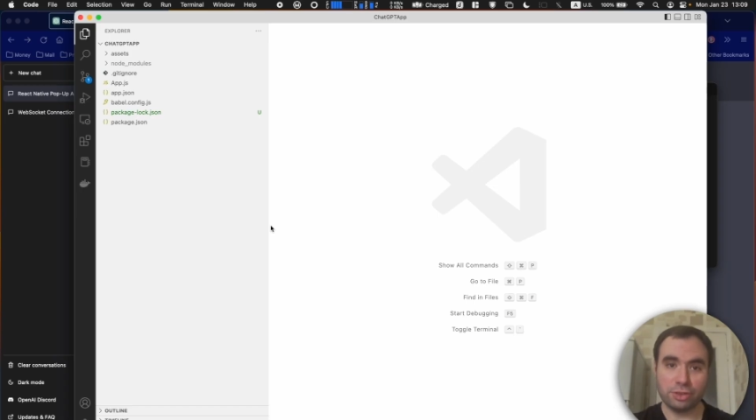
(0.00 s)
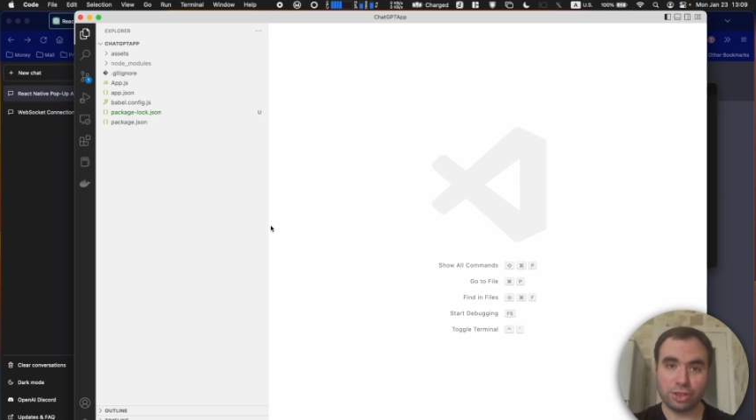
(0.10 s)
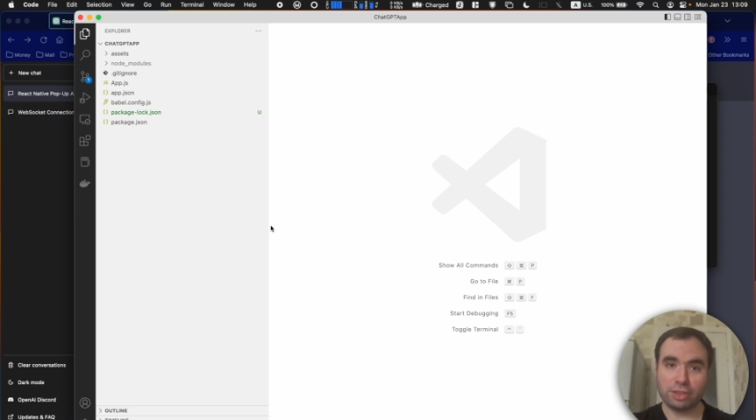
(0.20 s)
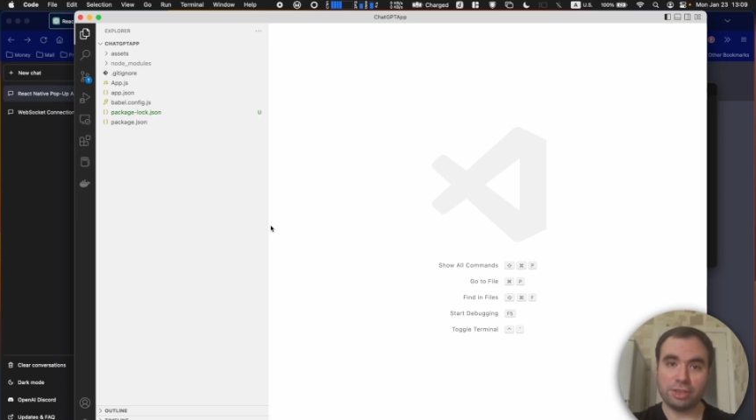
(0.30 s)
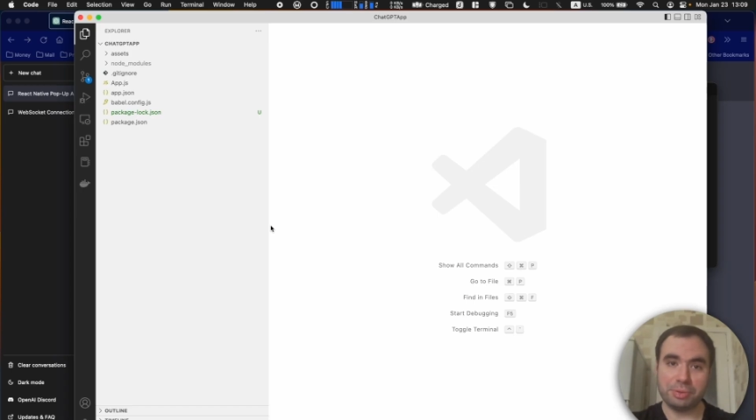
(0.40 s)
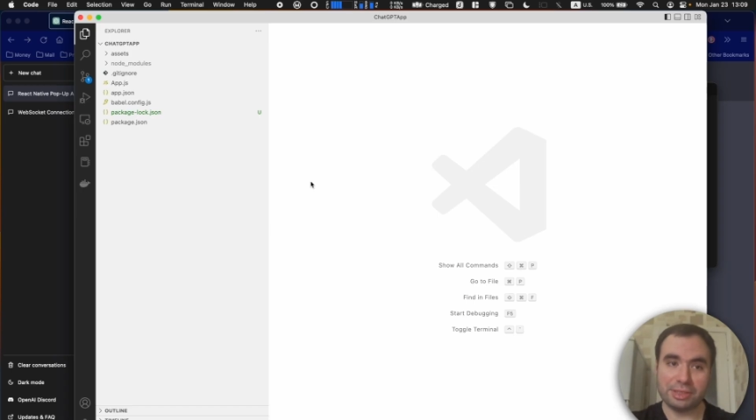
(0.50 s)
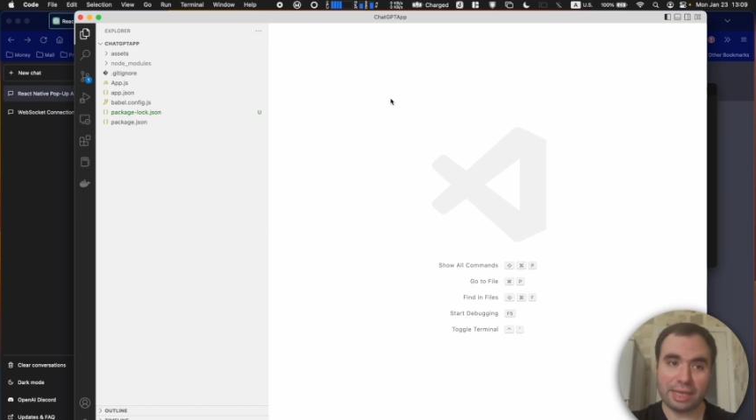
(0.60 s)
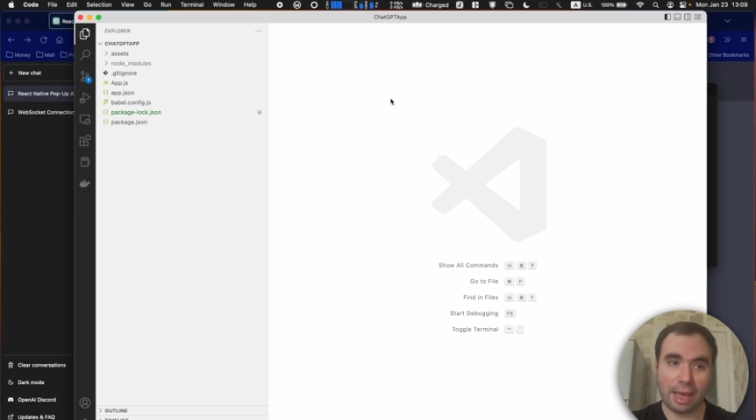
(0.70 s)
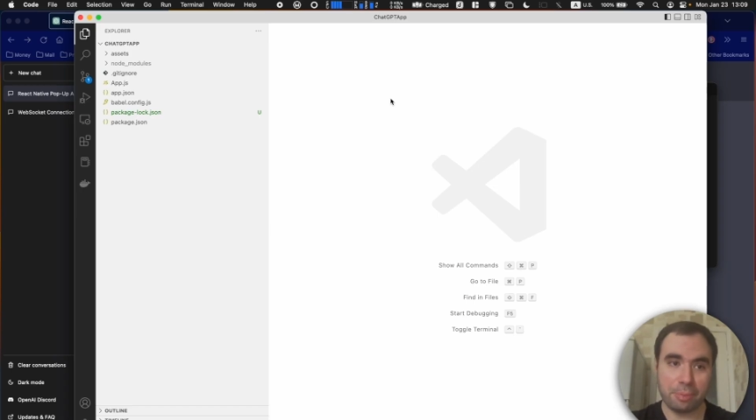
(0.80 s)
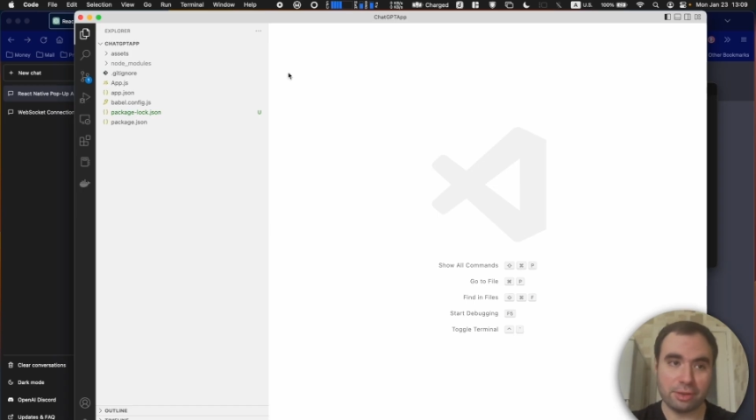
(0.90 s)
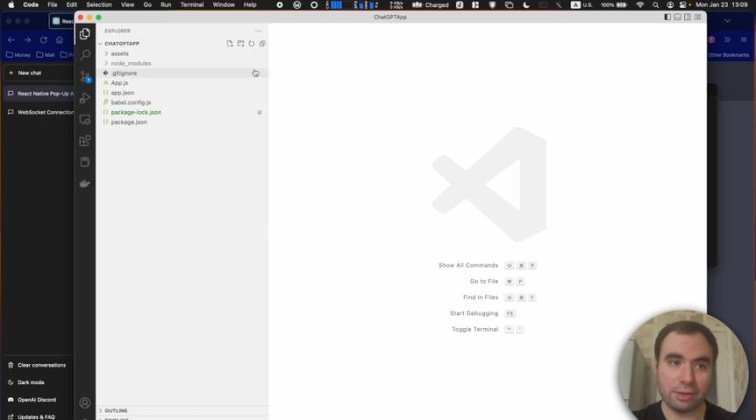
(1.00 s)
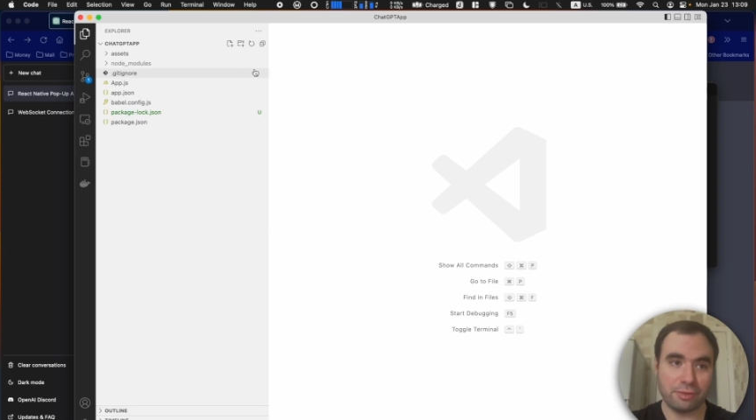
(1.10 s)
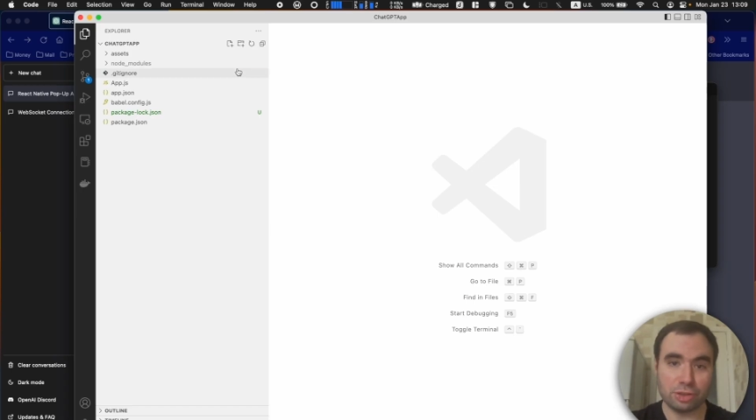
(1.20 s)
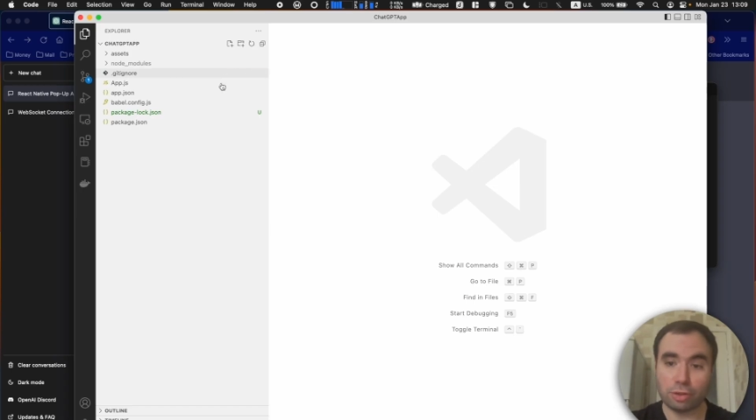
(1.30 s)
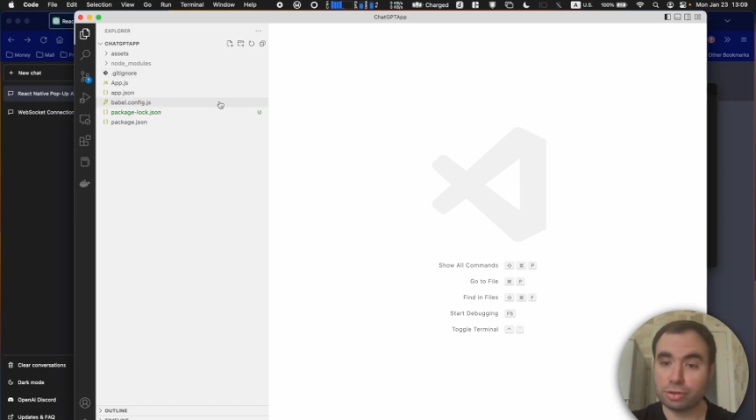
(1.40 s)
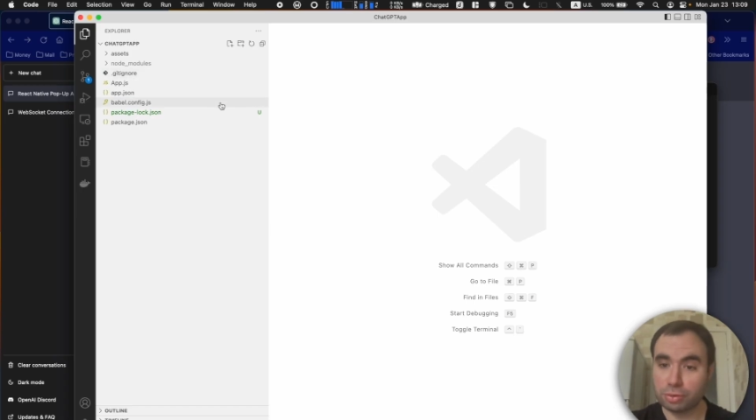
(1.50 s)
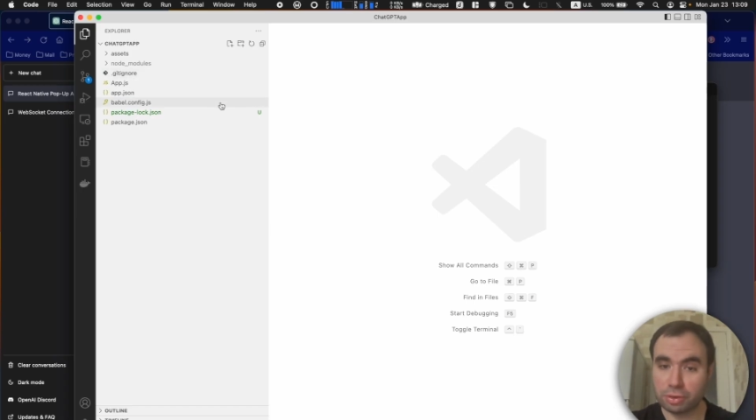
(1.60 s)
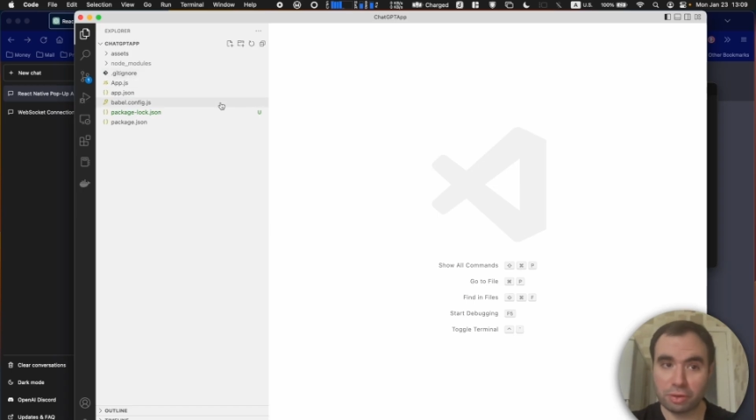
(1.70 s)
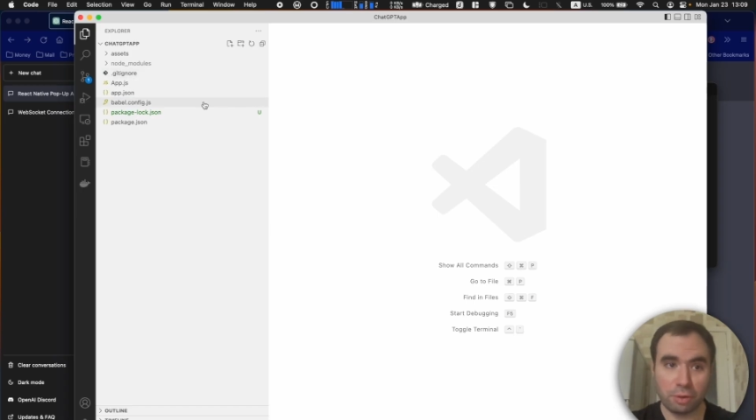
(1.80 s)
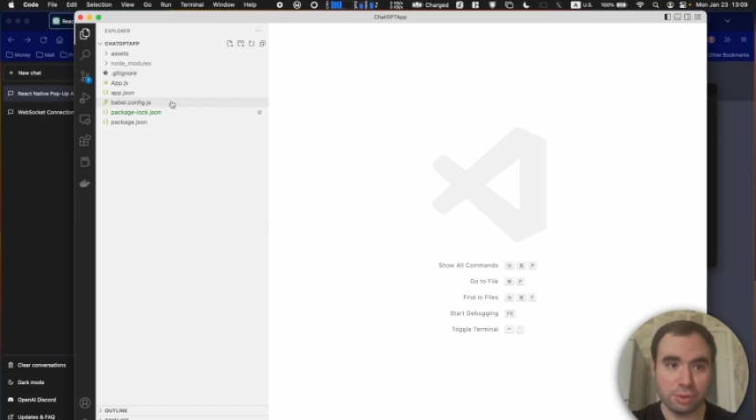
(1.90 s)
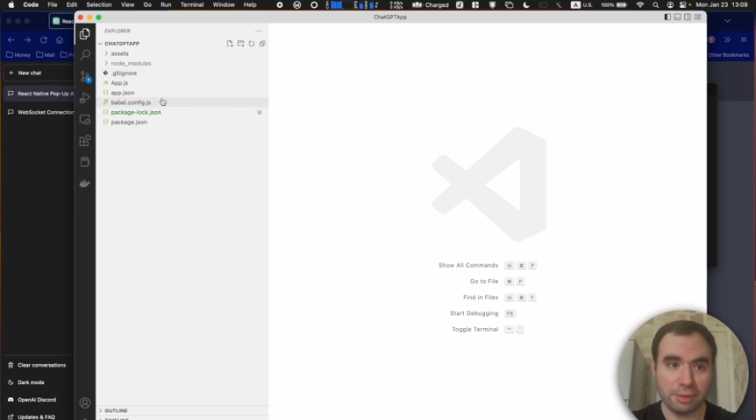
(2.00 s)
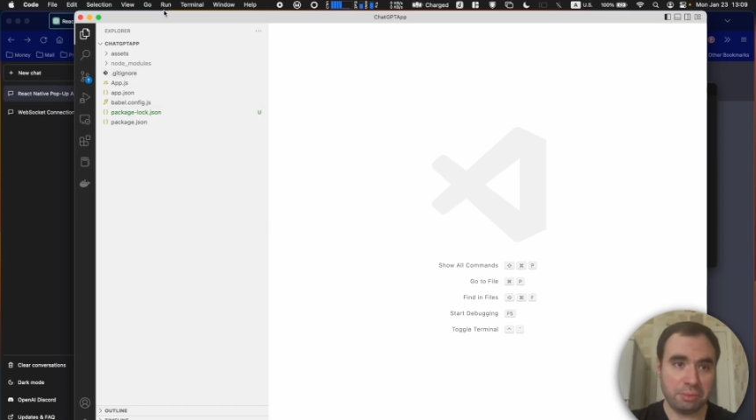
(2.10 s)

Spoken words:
ChatGPTApp in the Visual Studio Code.